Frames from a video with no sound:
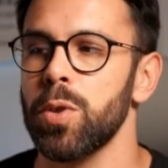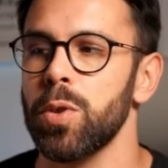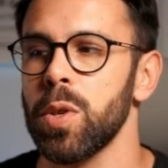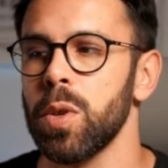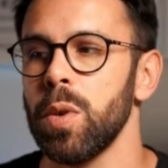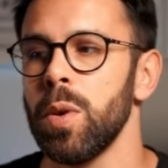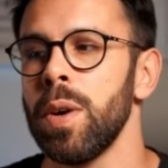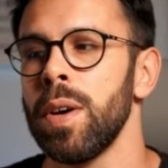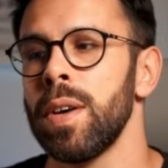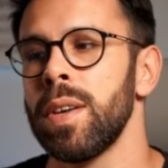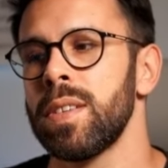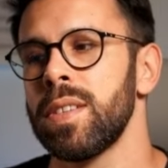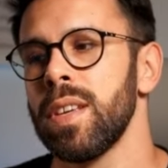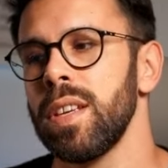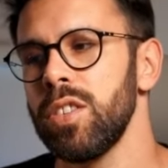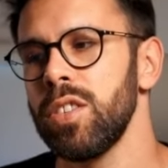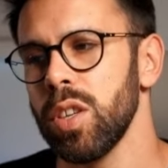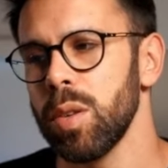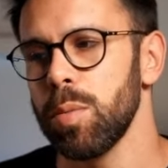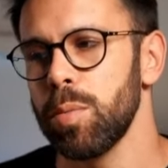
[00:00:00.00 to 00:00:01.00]
So
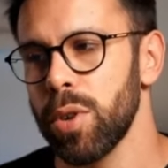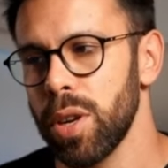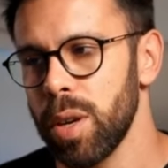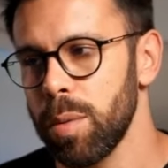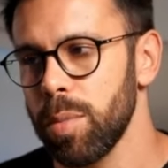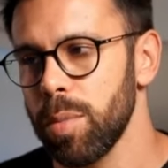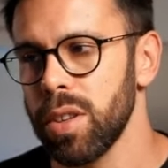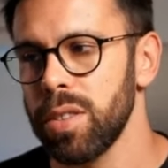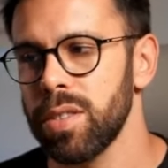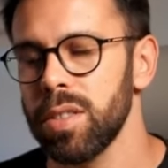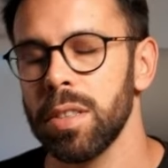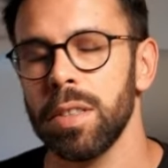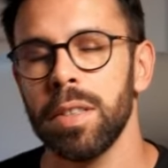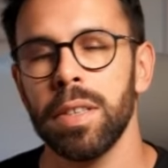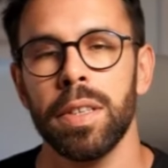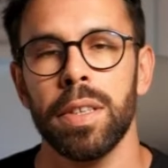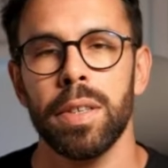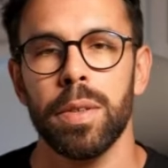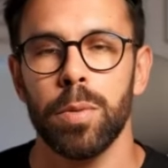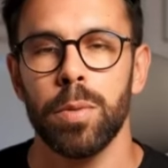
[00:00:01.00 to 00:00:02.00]
set your breakpoint,
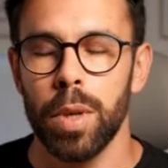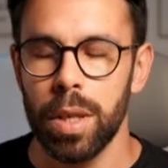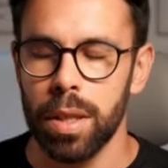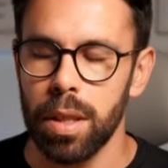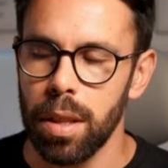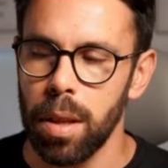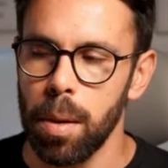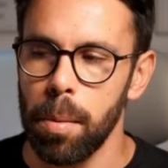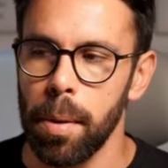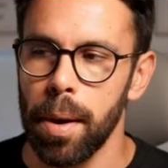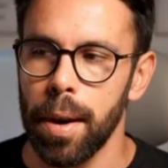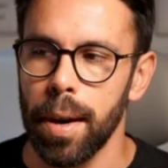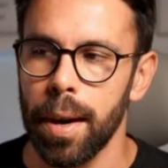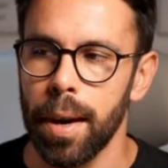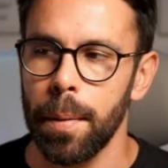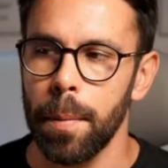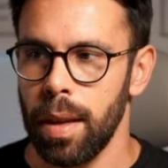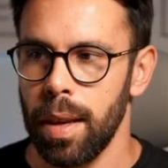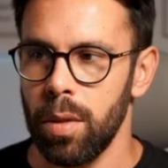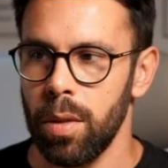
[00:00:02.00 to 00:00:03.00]
run the
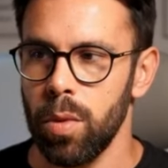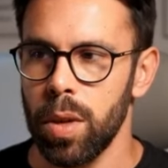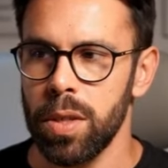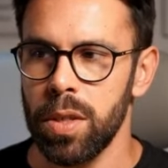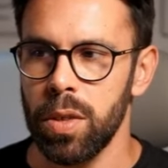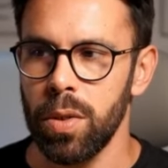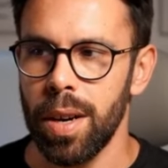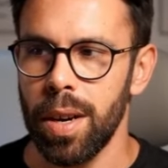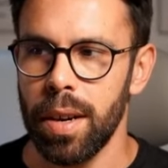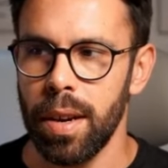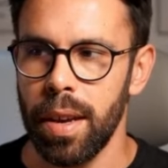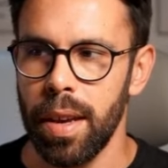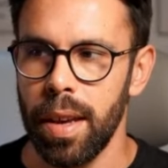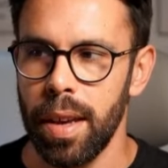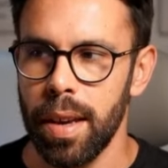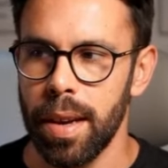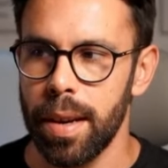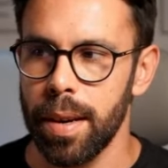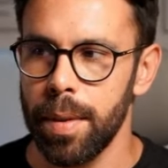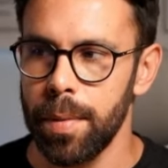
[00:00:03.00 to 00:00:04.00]
debugger, and once you are
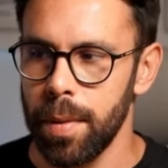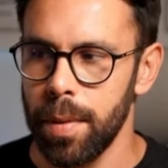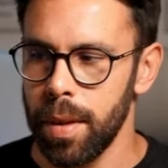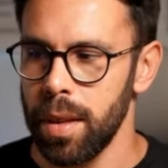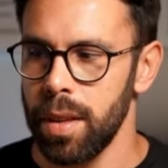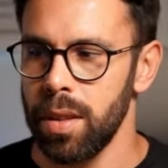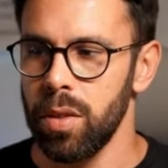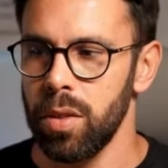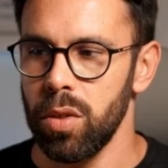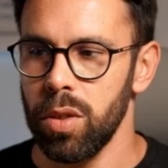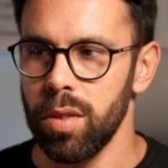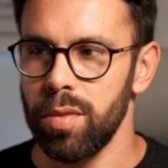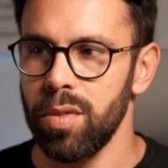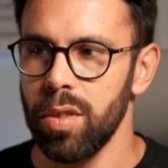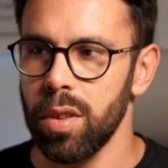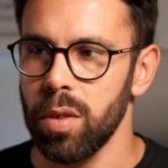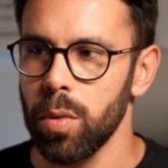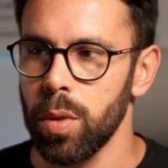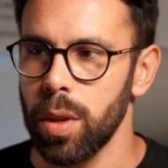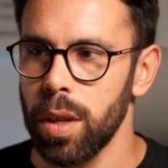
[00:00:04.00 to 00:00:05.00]
here, do the
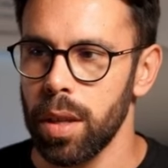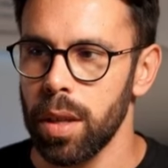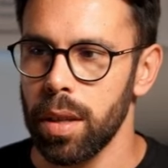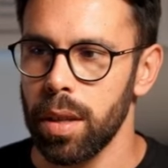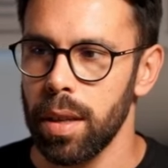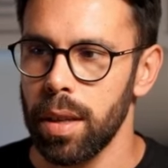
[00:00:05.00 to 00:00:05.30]
following.